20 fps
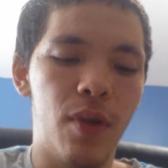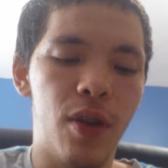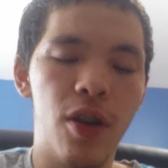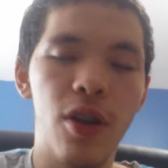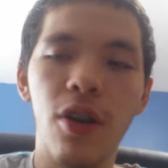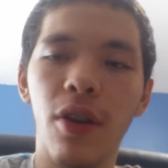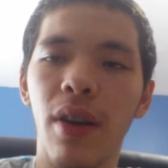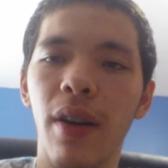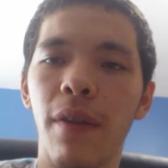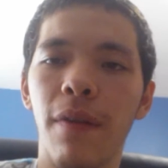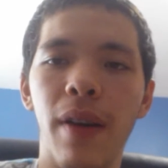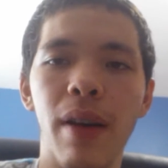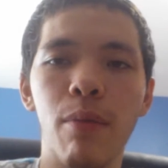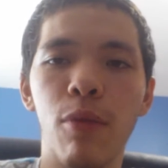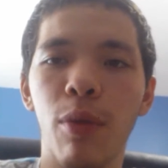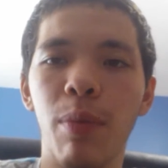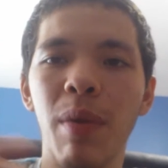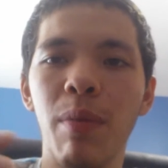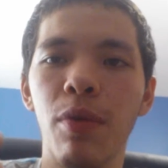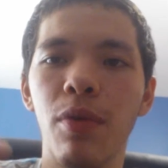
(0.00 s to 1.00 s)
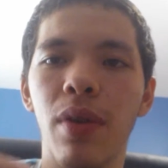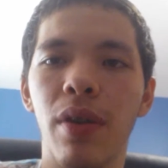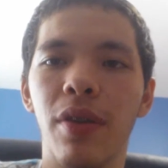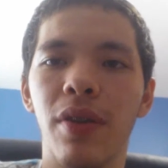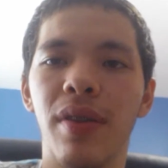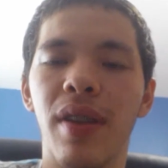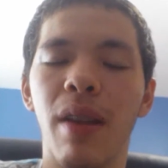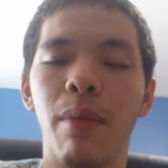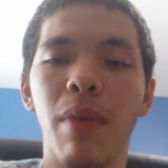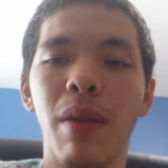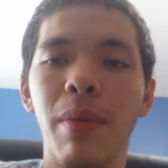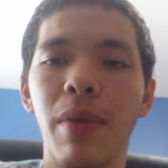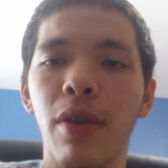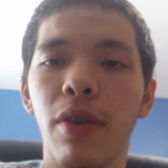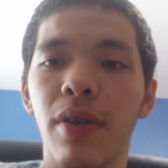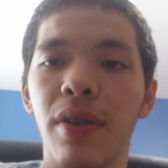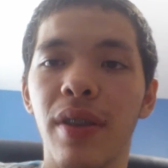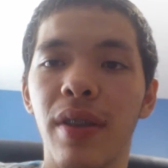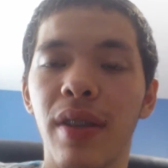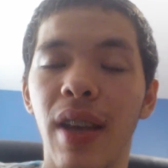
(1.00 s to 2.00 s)
you're gonna find more people who understand. Maybe
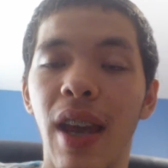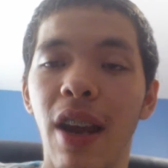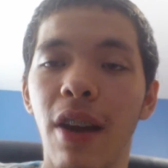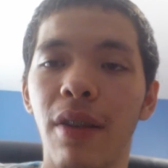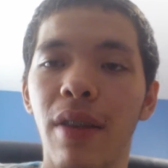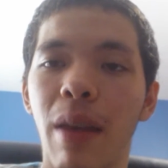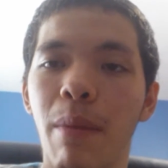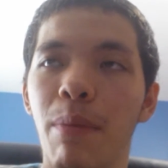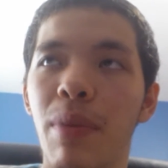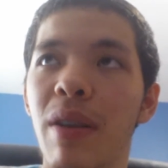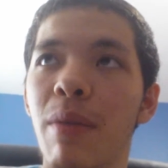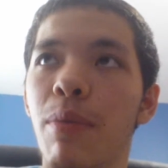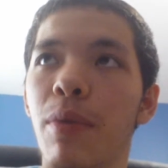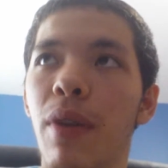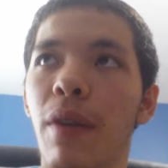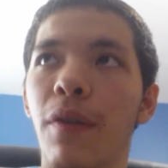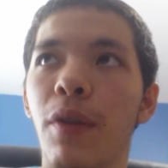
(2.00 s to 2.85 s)
you're scared that people,